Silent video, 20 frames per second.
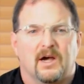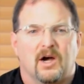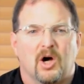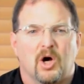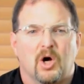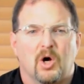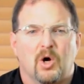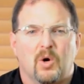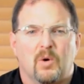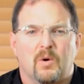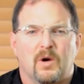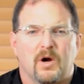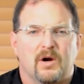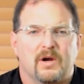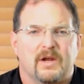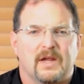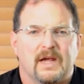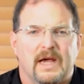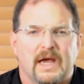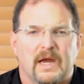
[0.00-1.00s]
O oh, our
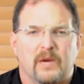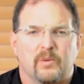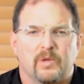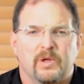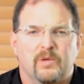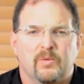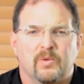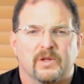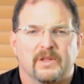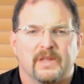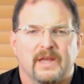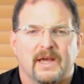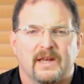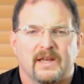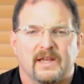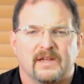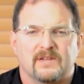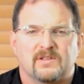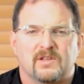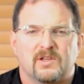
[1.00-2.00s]
God, we will not
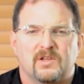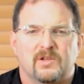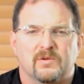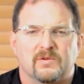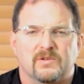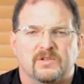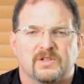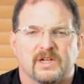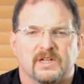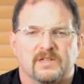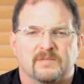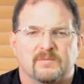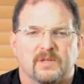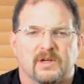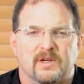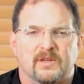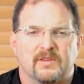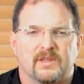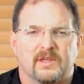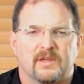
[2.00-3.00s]
execute judgment
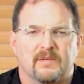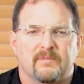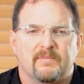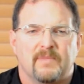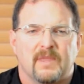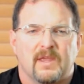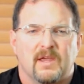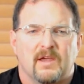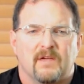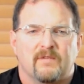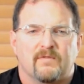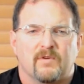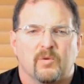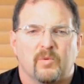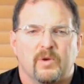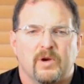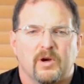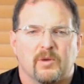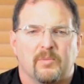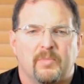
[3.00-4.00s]
on them, for
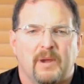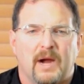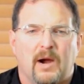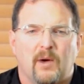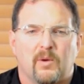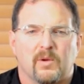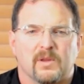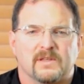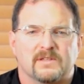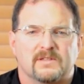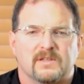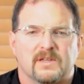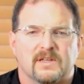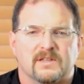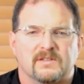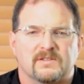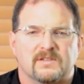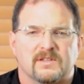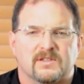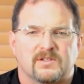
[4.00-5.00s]
we are powerless
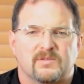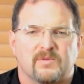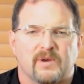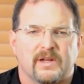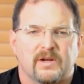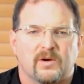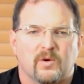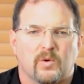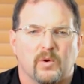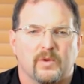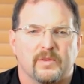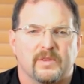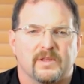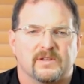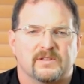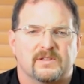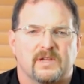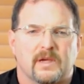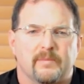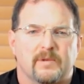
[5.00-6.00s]
against this great horde that
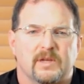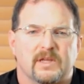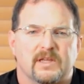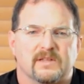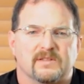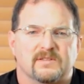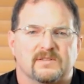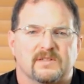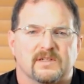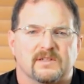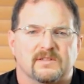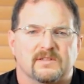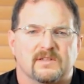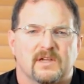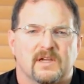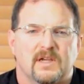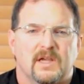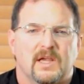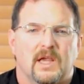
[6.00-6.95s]
is coming against us.